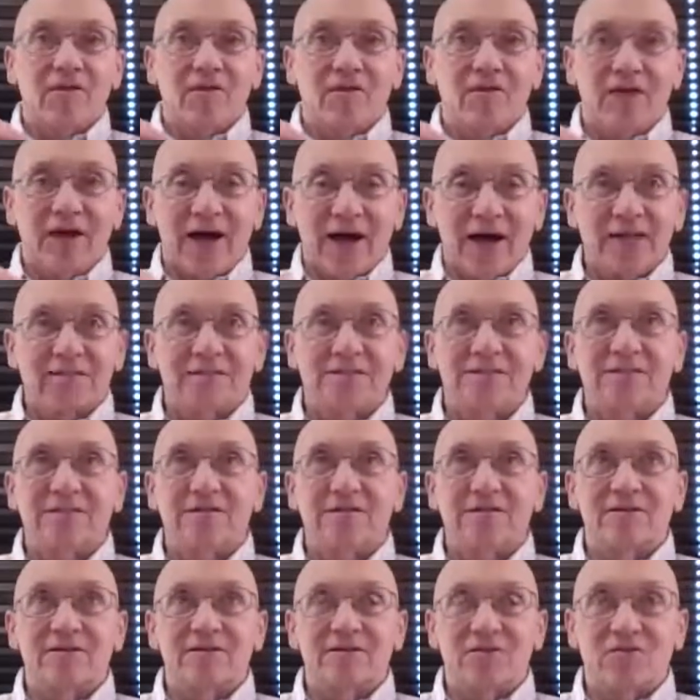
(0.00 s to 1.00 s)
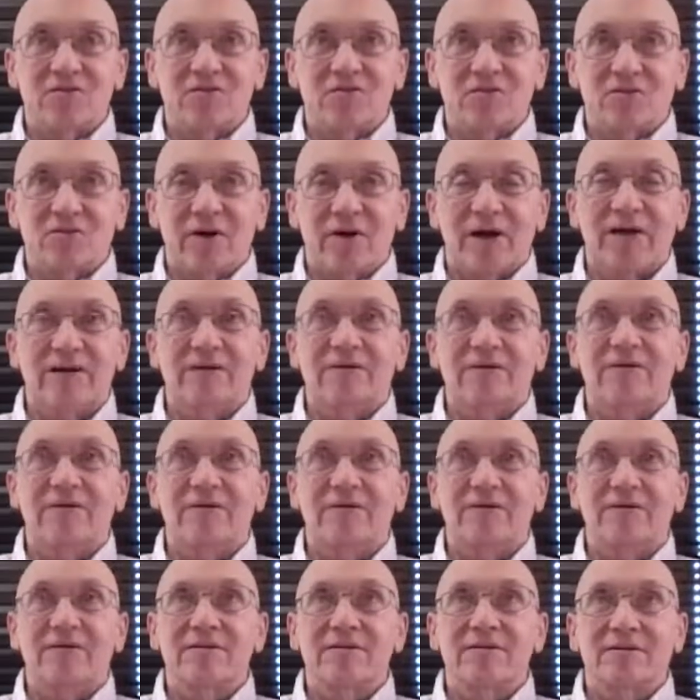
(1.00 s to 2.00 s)
That's the
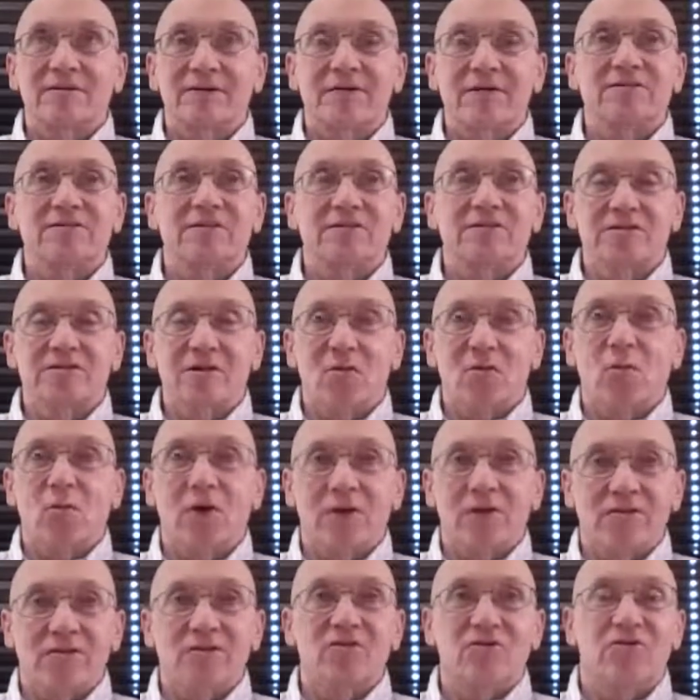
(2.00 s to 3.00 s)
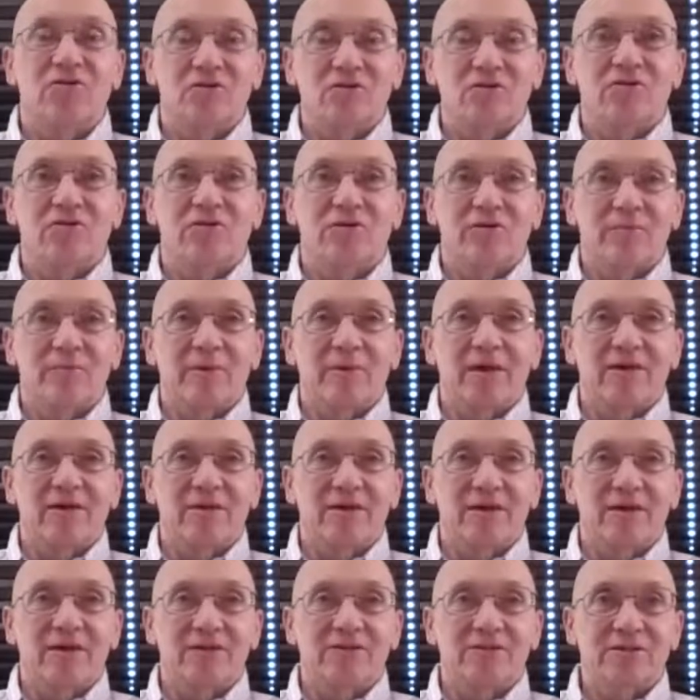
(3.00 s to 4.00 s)
direct teachings on what to do during
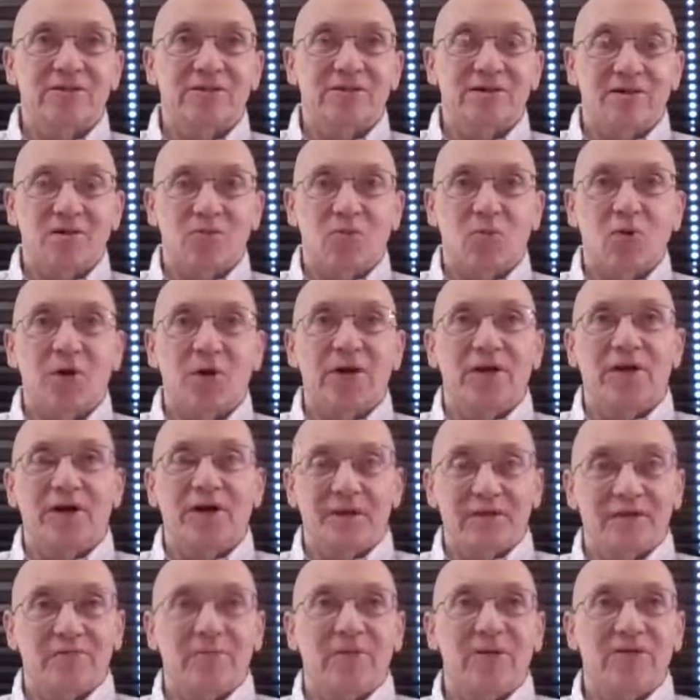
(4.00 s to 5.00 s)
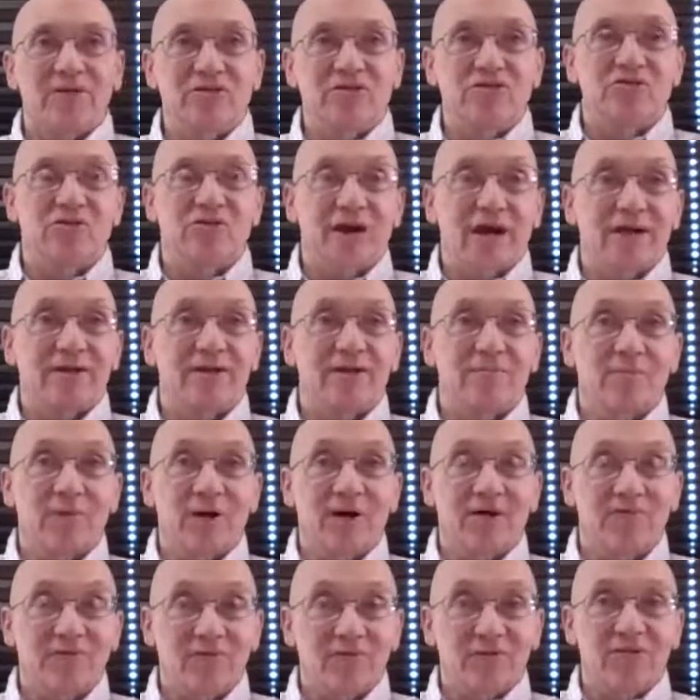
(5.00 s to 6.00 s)
meditation and what not to be distracted
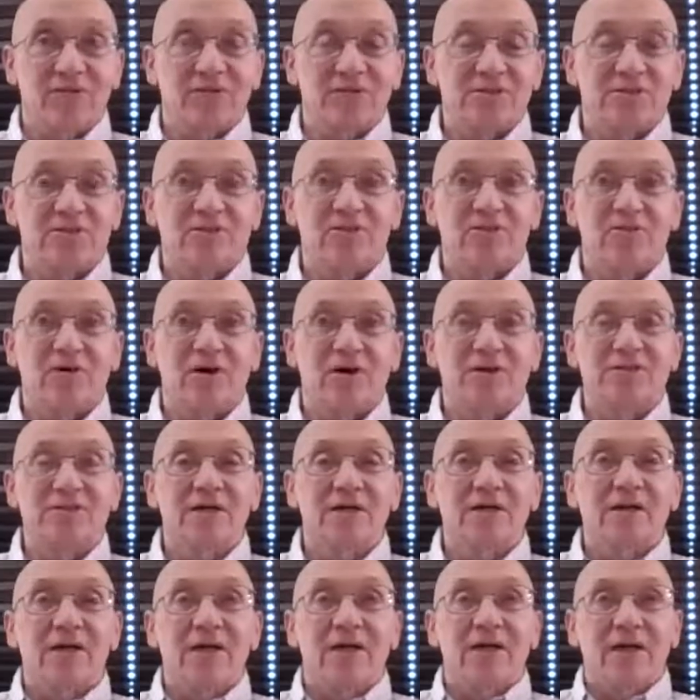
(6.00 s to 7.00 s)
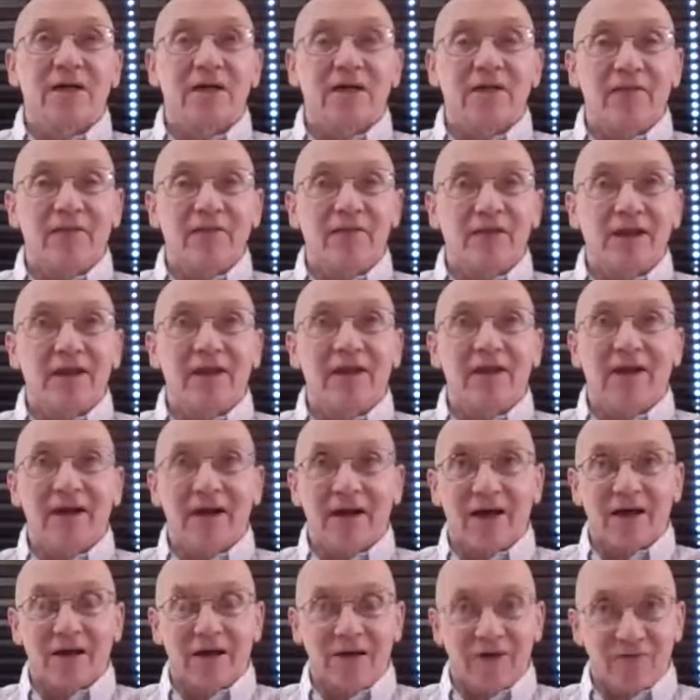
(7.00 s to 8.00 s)
by feelings and thoughts. And then
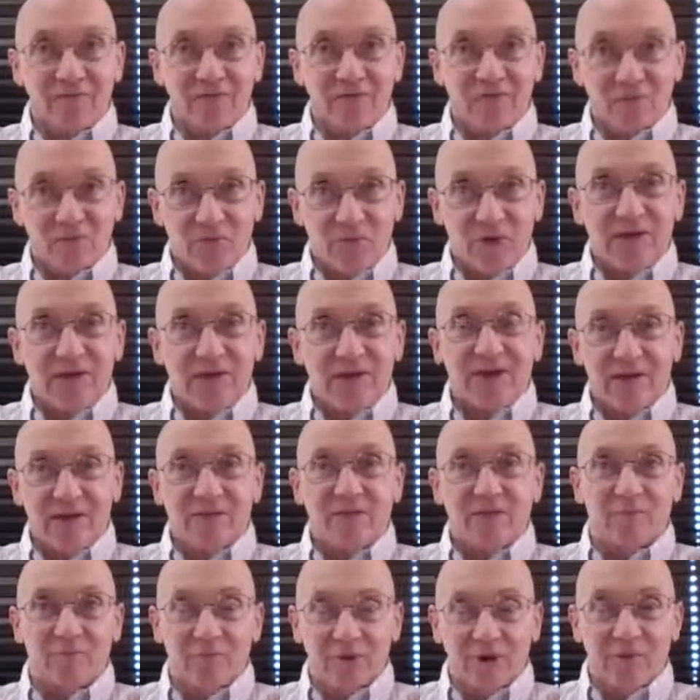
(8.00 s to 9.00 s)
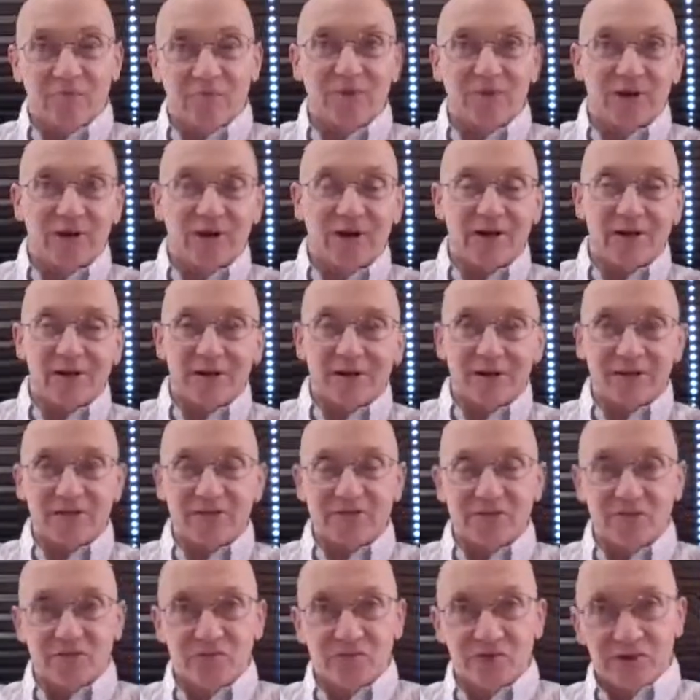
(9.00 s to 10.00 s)
if you read it in the proper
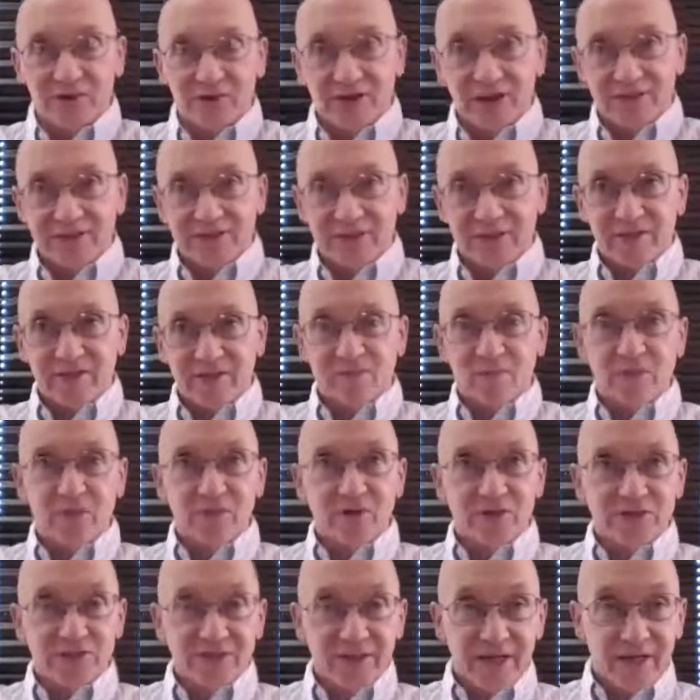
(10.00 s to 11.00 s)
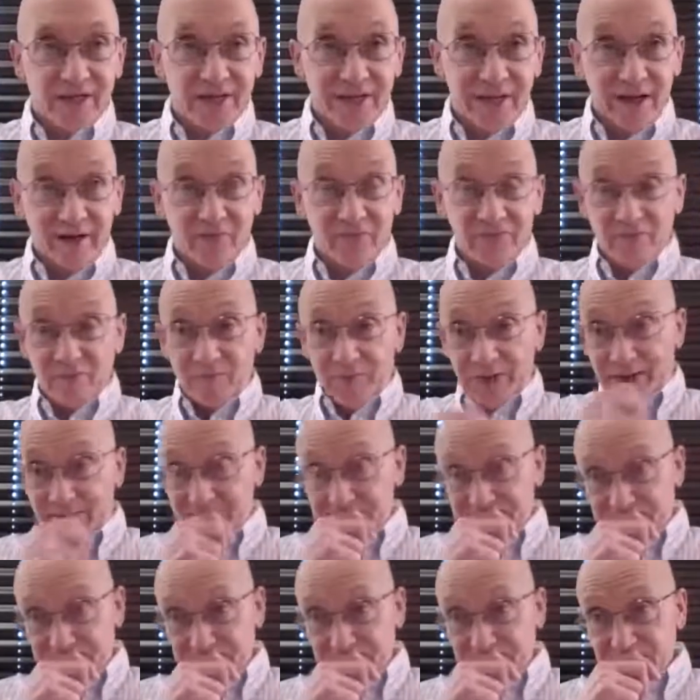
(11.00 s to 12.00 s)
context, you realize that the Buddha is saying now from
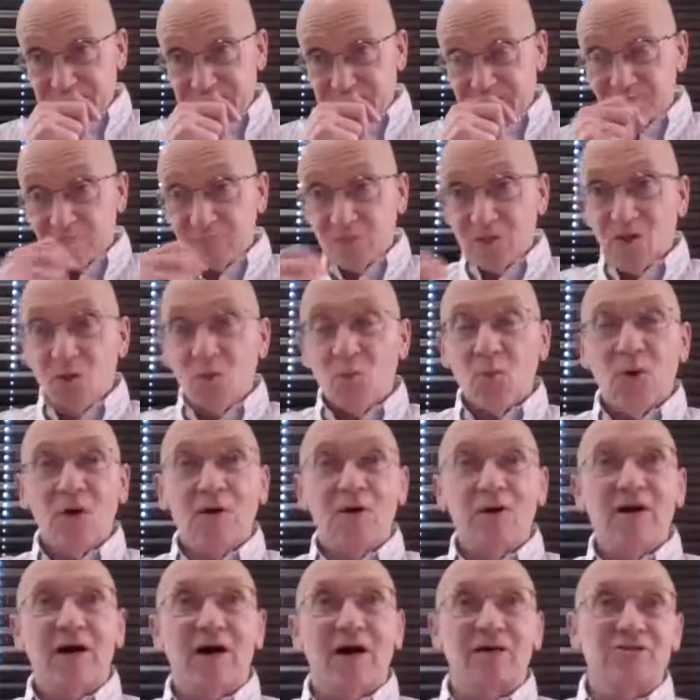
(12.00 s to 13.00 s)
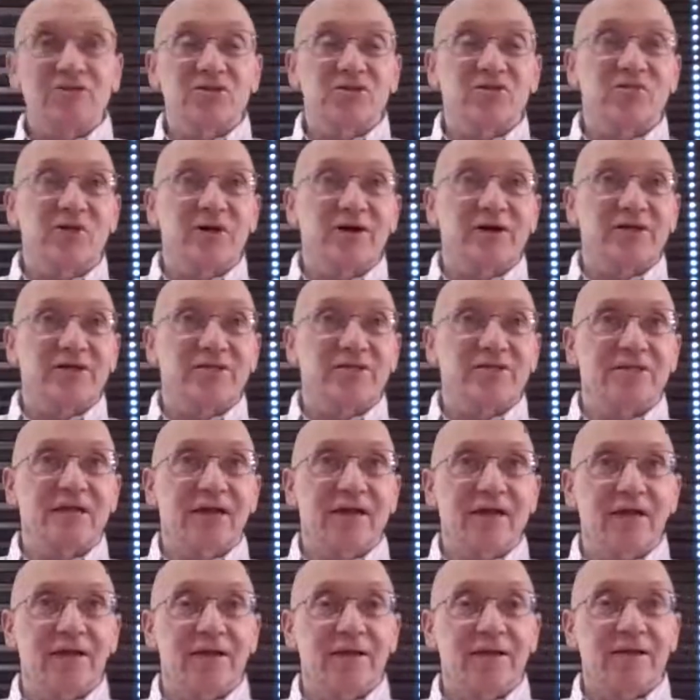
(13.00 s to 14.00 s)
that well-concentrated
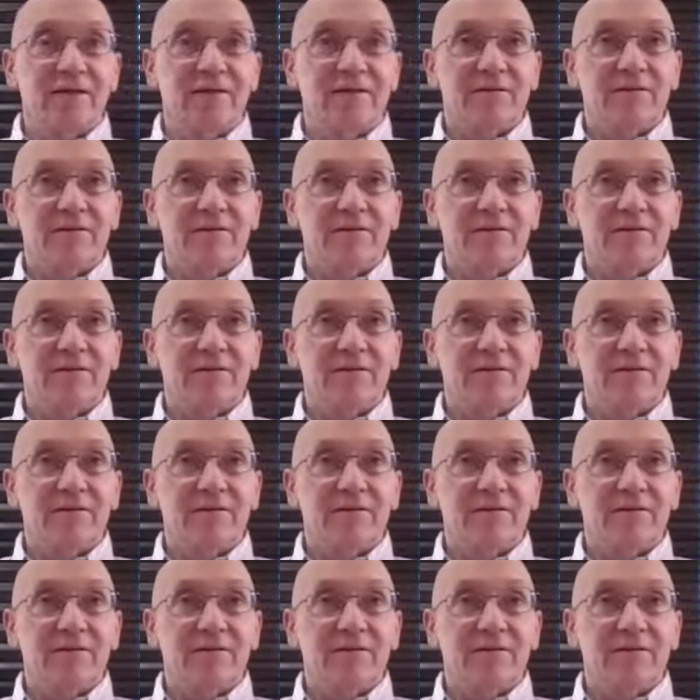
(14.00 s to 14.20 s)
state,